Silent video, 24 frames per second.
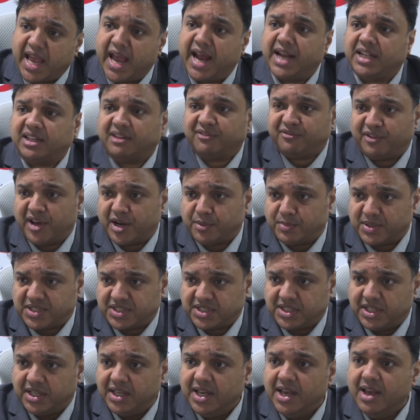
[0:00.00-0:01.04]
and the
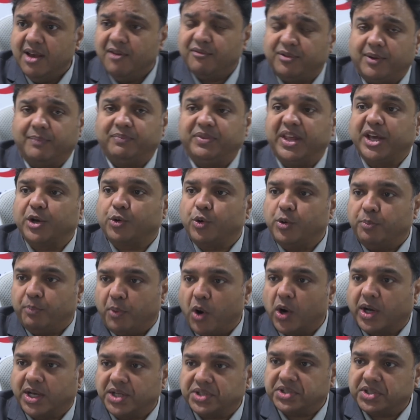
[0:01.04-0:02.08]
pharmacy from their own
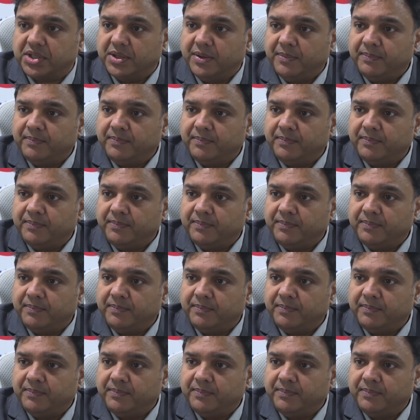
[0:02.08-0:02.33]
pocket.